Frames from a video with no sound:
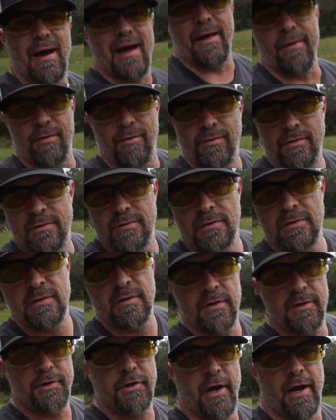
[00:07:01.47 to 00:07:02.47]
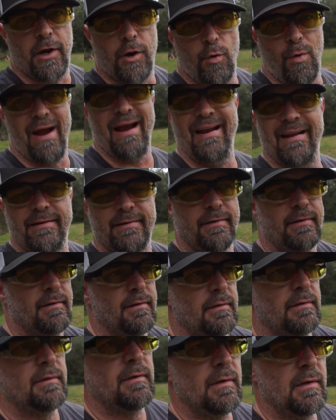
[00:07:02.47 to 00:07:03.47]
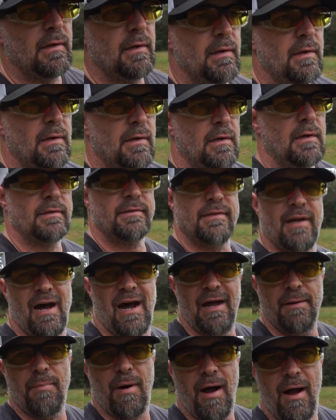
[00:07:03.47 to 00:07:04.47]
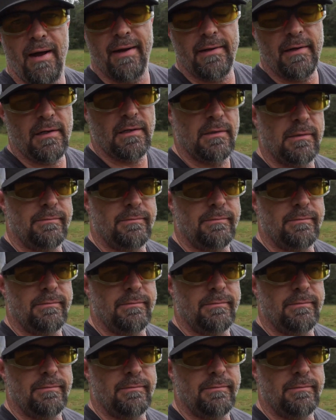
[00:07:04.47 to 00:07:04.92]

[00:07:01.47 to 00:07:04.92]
battle and you got granite to hide behind,